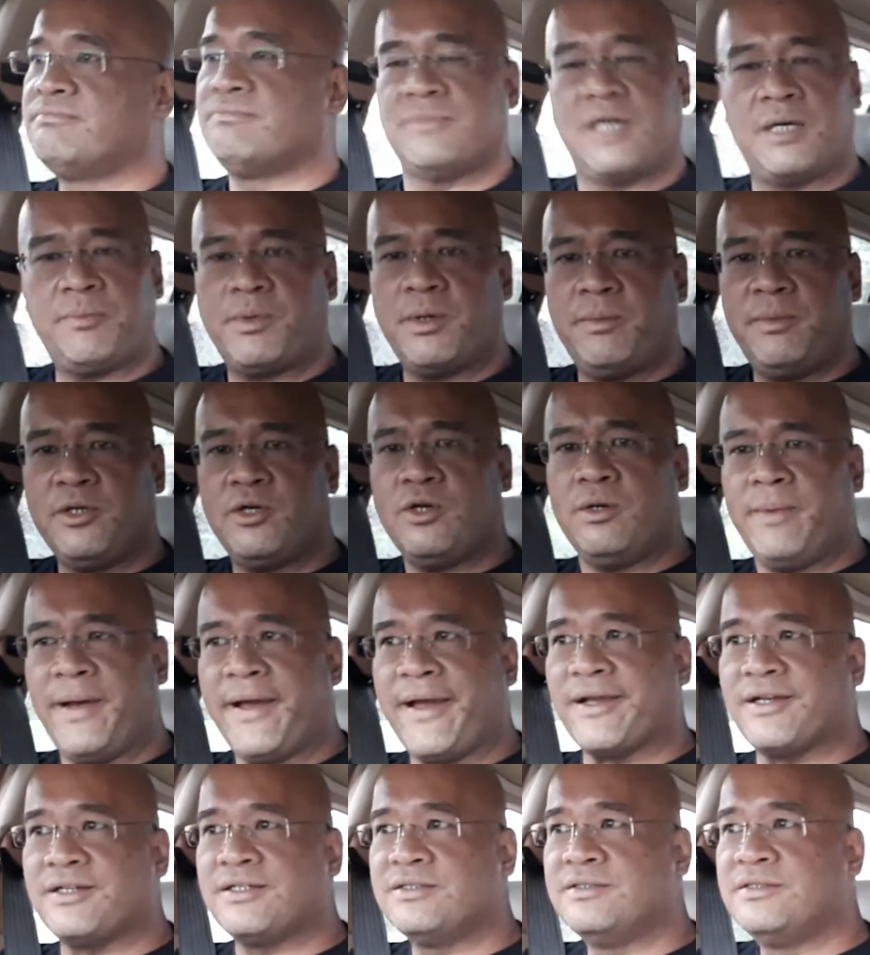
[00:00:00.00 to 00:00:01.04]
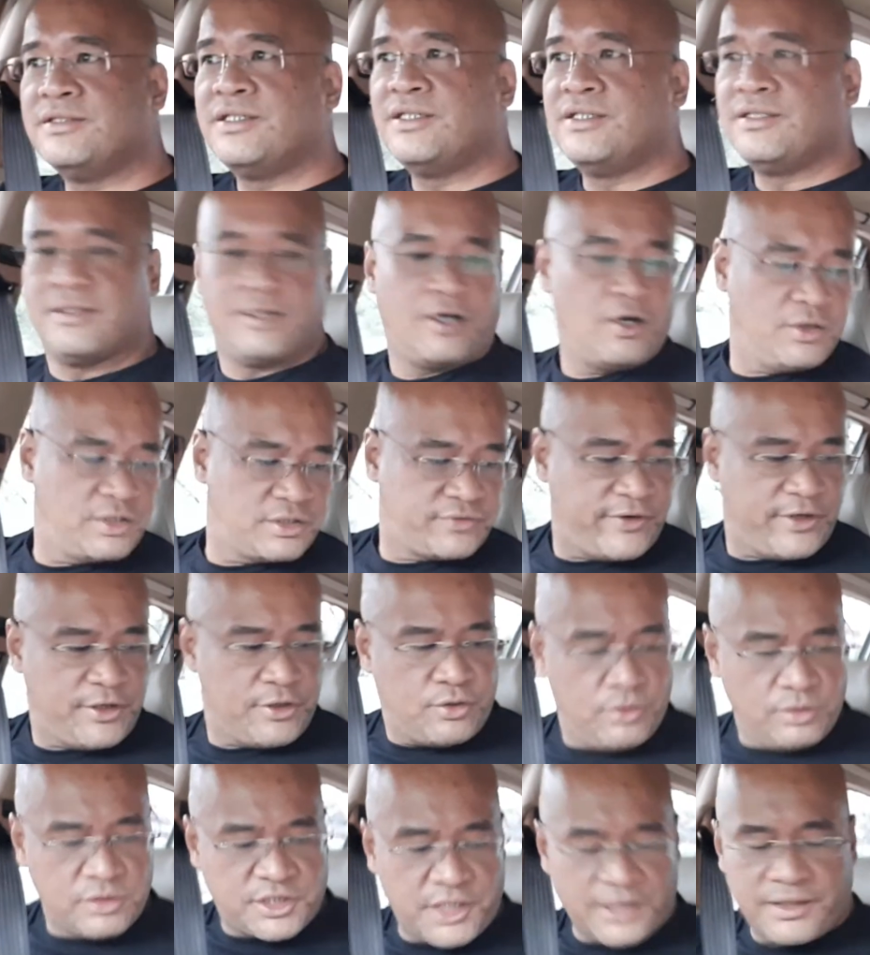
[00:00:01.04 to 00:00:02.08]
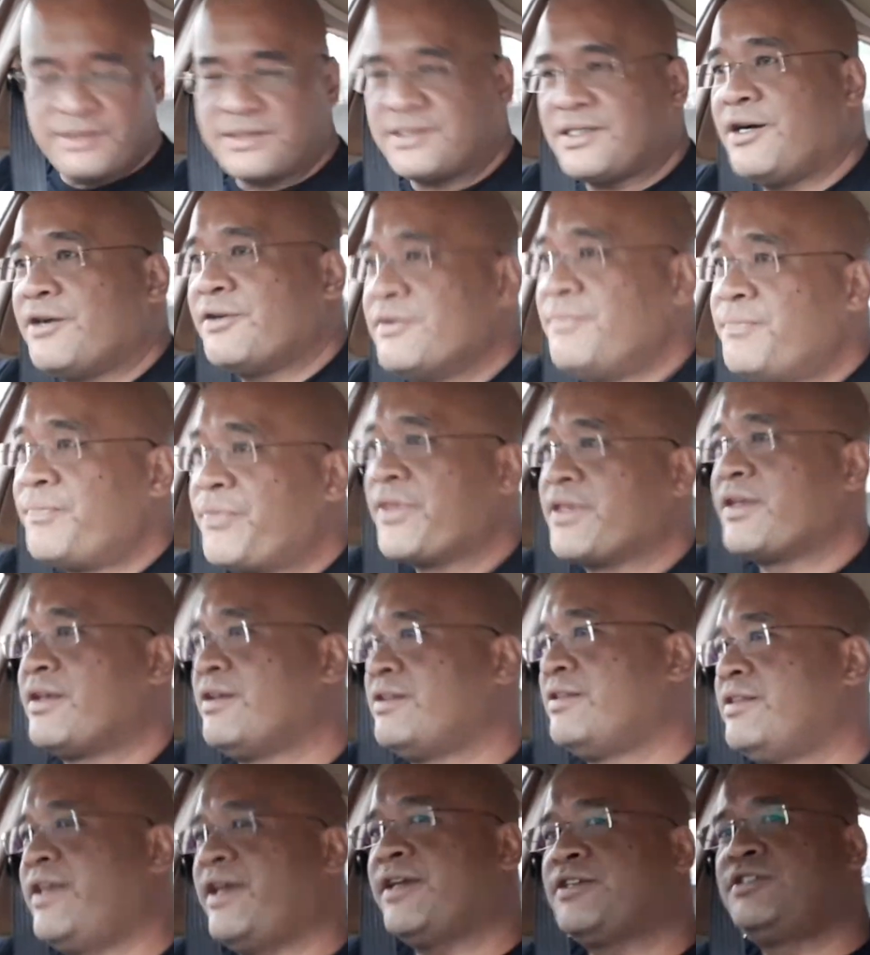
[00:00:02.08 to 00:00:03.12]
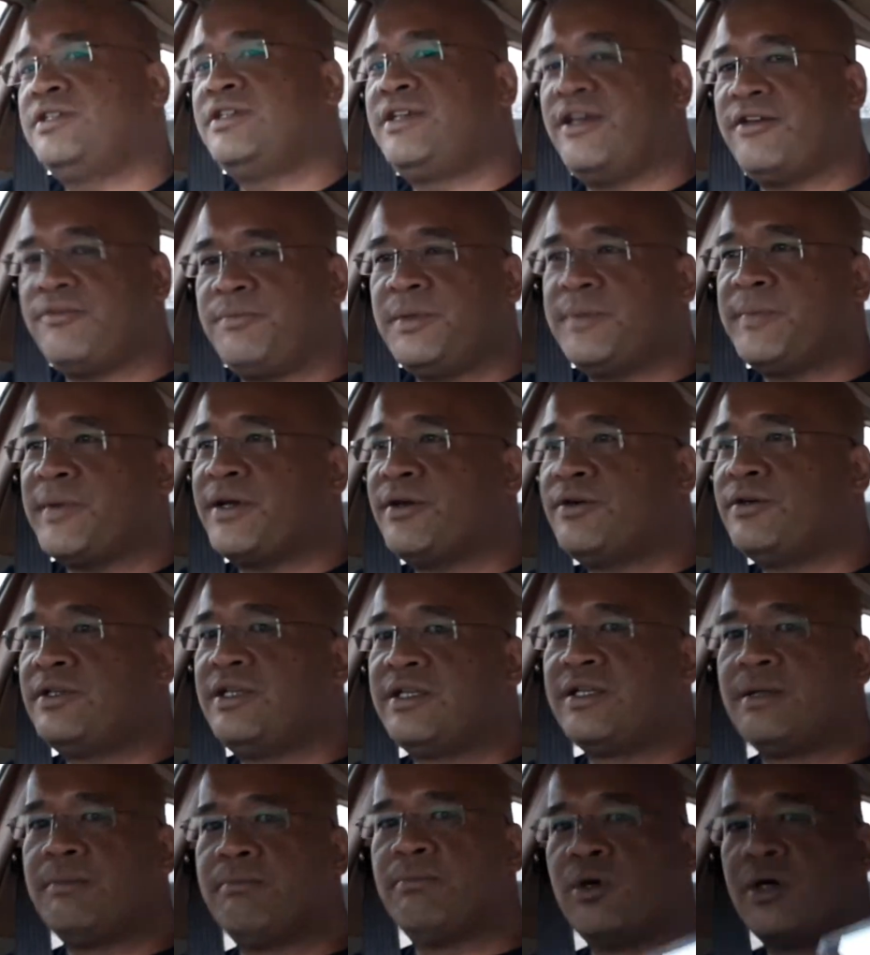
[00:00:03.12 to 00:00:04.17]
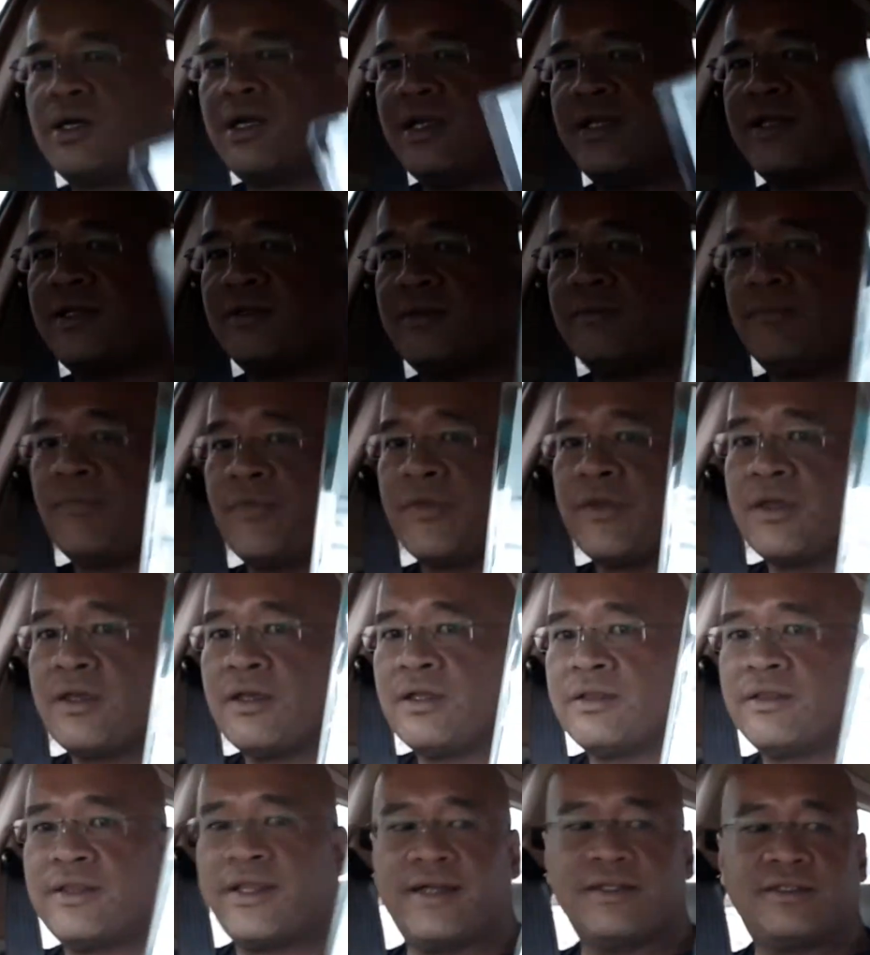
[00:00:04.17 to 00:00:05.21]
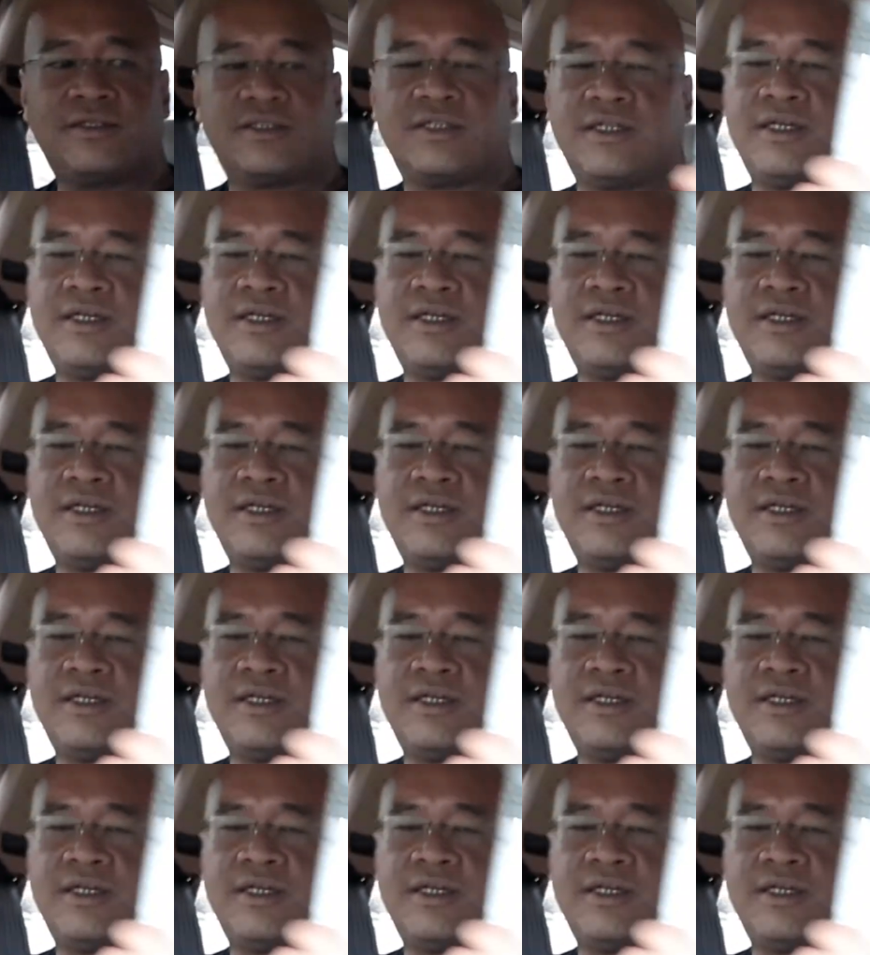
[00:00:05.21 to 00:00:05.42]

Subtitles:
I'll probably go back. Oh, it's very cool. Check this out. They actually gave me my own little booklet that